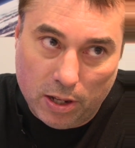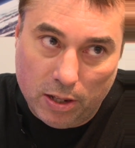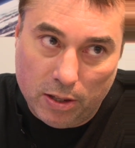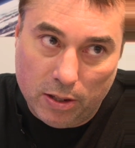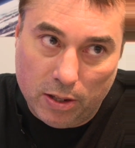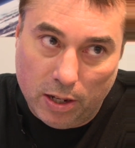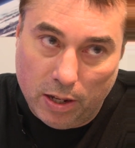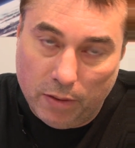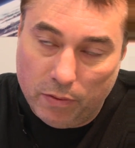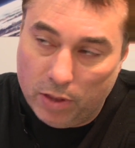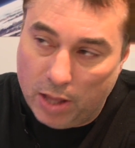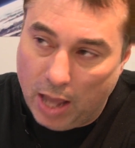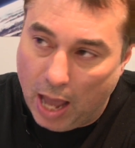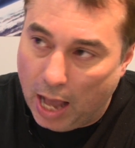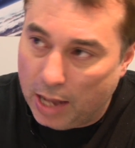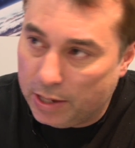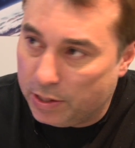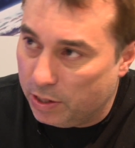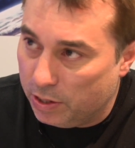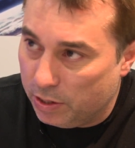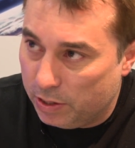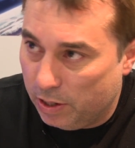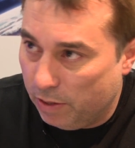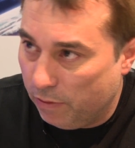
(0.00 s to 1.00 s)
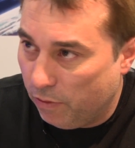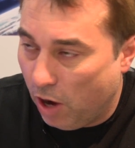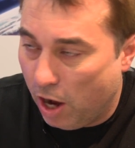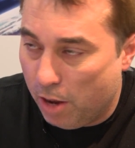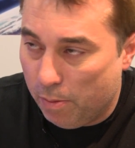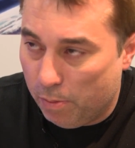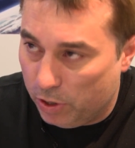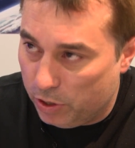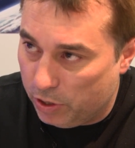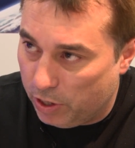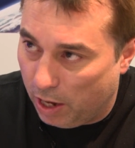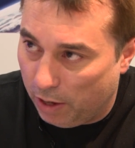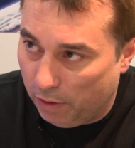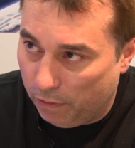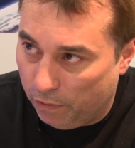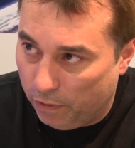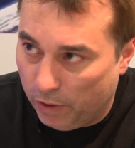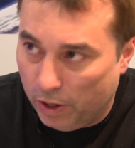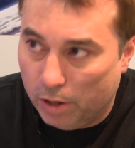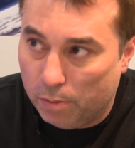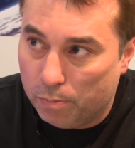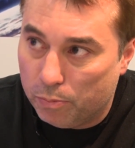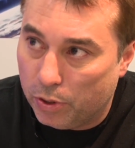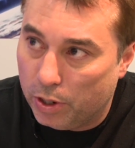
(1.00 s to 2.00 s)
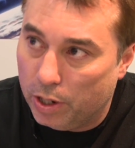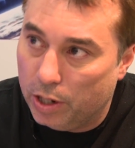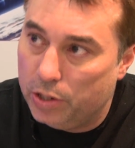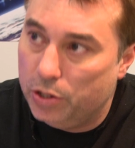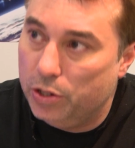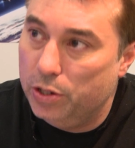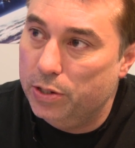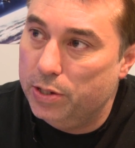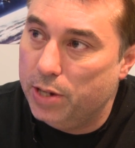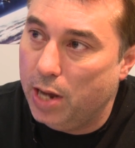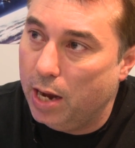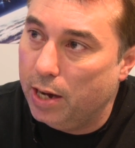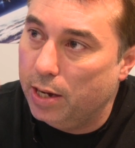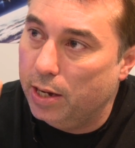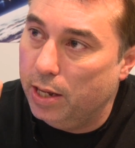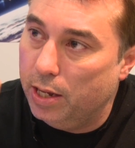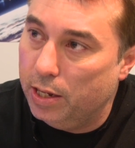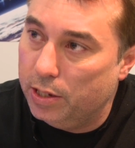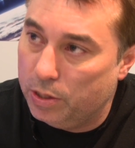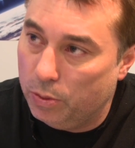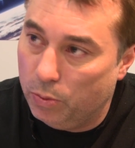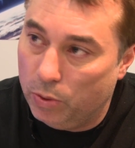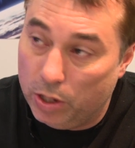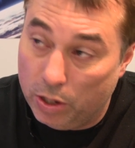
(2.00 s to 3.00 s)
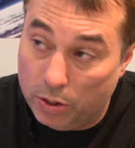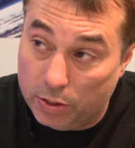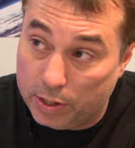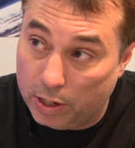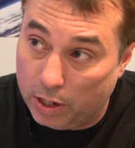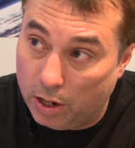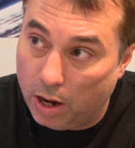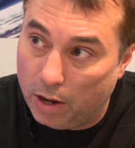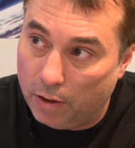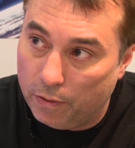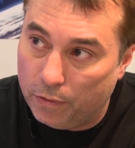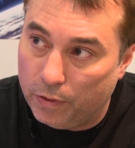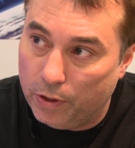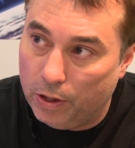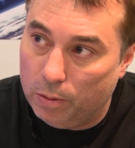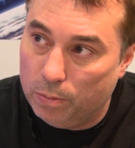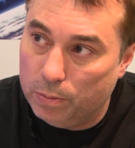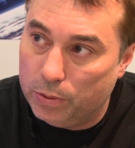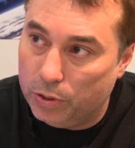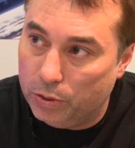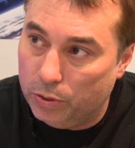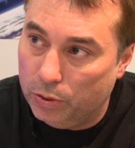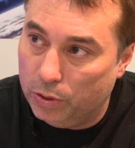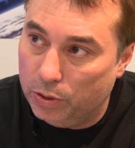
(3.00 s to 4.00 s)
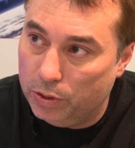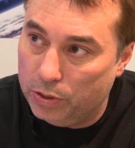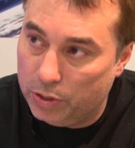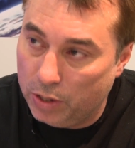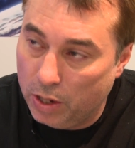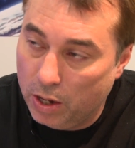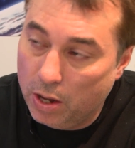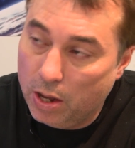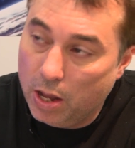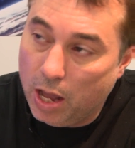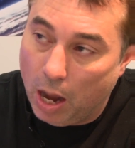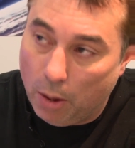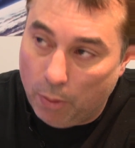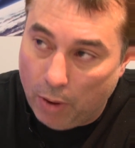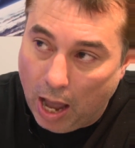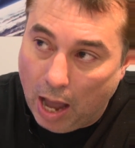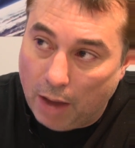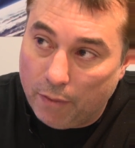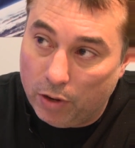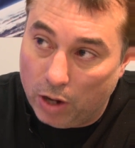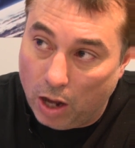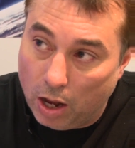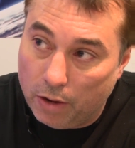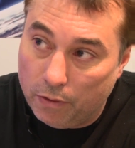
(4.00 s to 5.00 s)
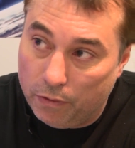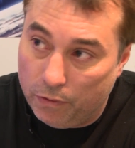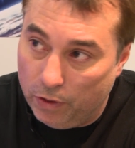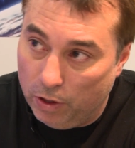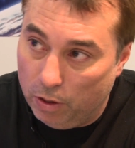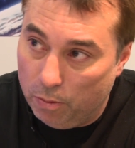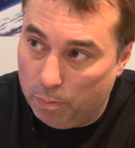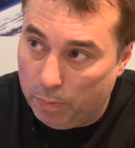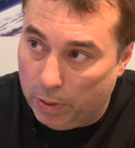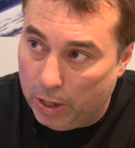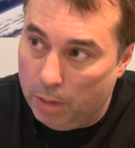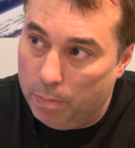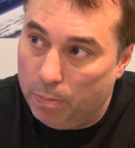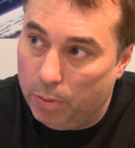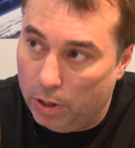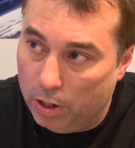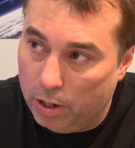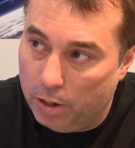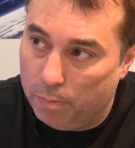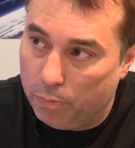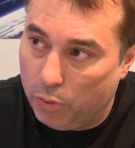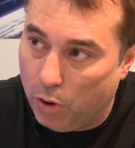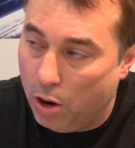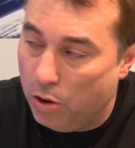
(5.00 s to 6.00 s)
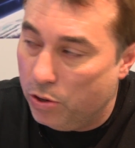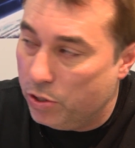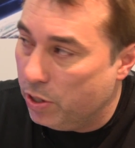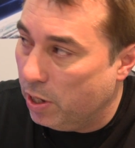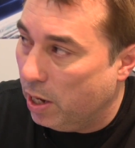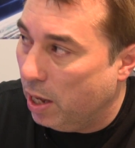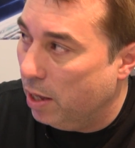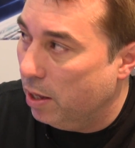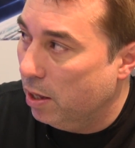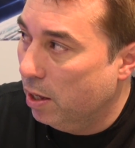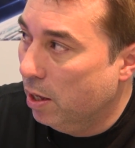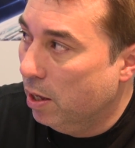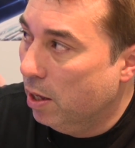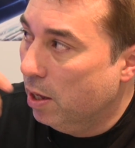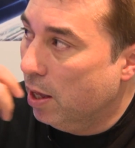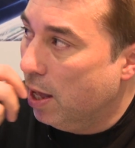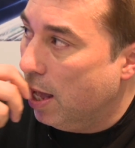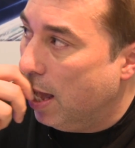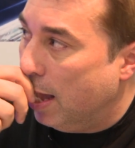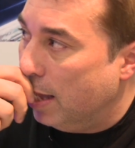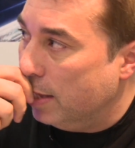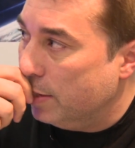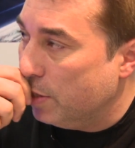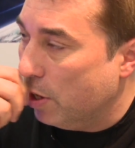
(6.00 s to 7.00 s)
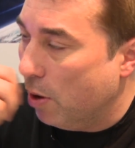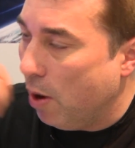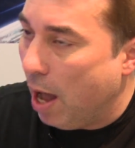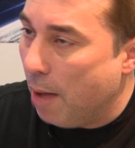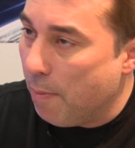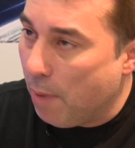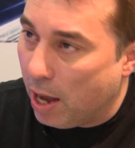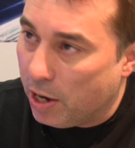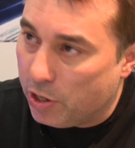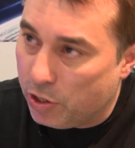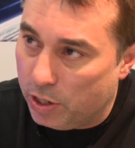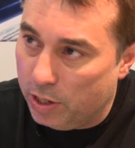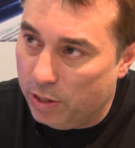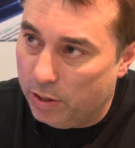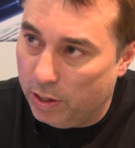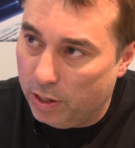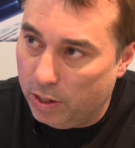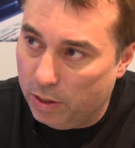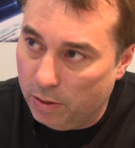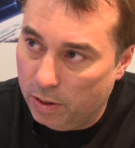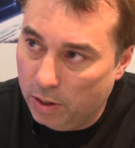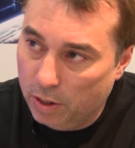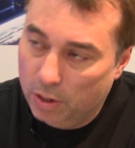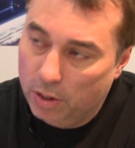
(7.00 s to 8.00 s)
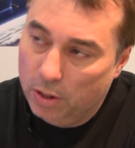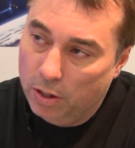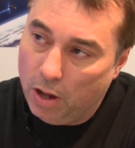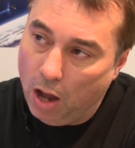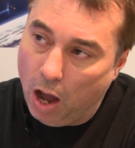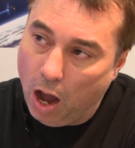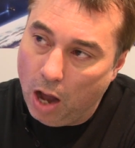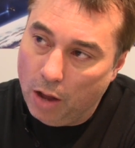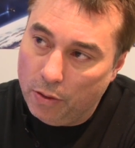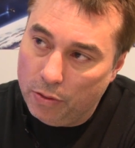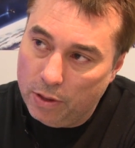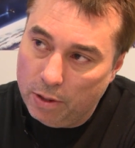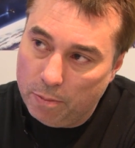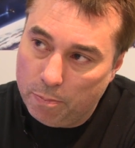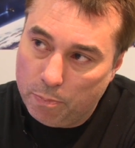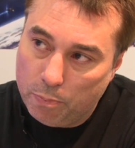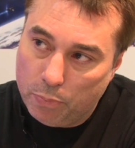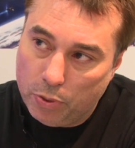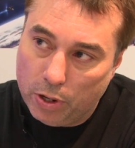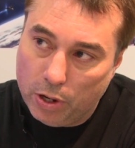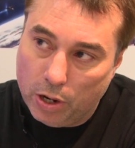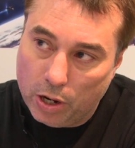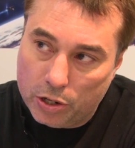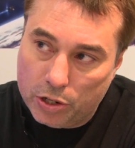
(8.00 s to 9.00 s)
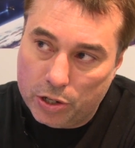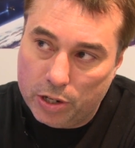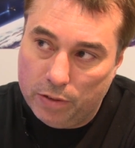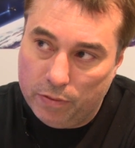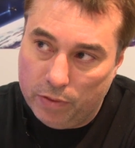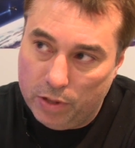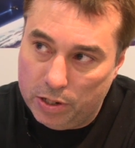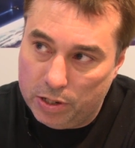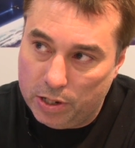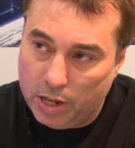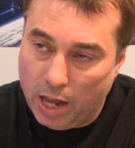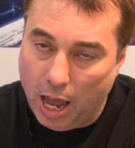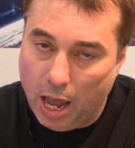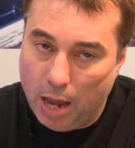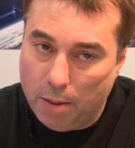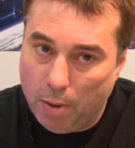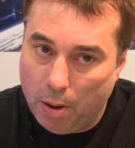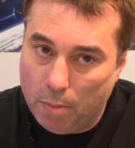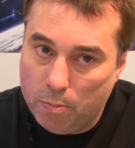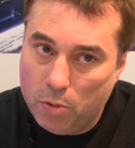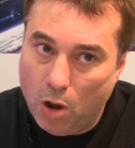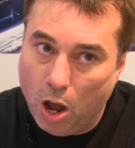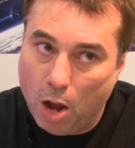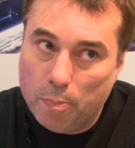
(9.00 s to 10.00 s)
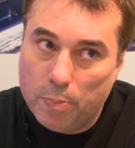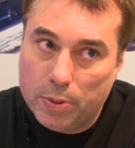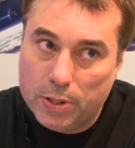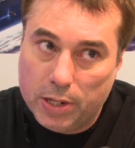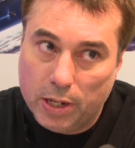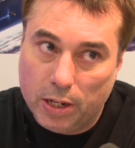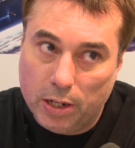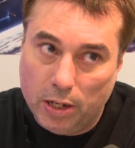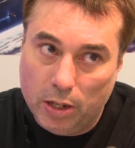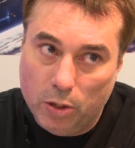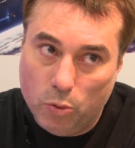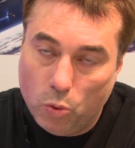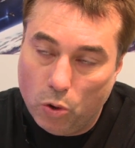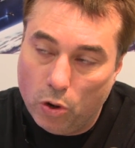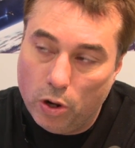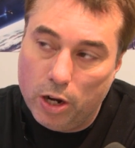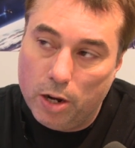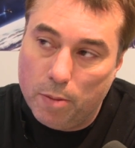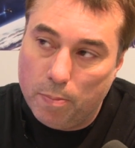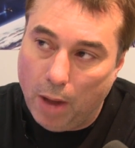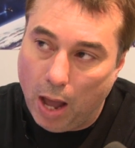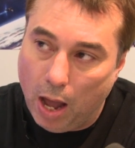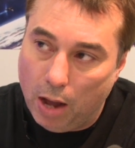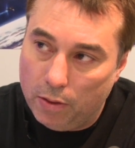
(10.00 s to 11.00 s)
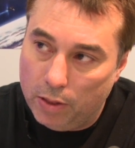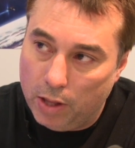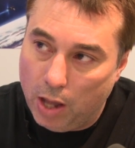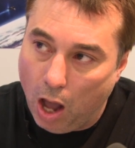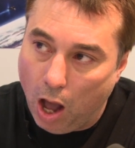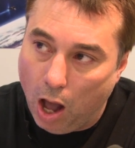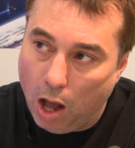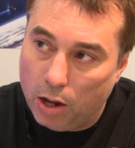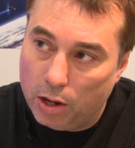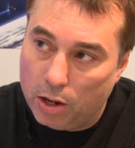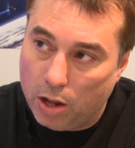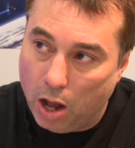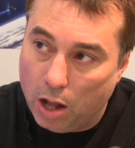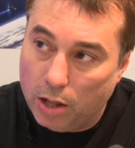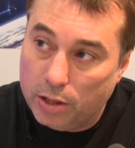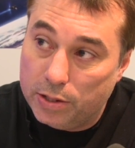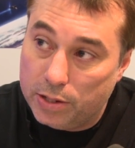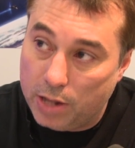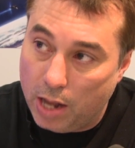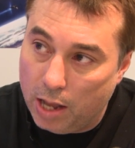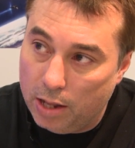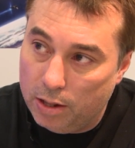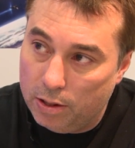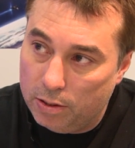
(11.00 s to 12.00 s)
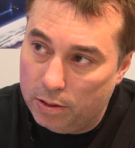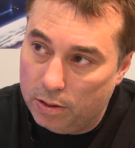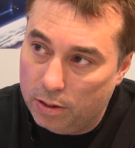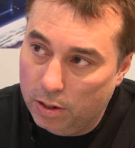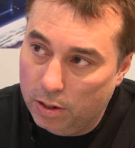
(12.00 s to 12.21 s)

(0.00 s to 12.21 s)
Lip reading: deliver the assets. They're very much like film production techniques, and we're using a lot of film tools, and we have a lot of film people and approach. And so I'm actually on the production of this game. I'm not particularly worried about the art content.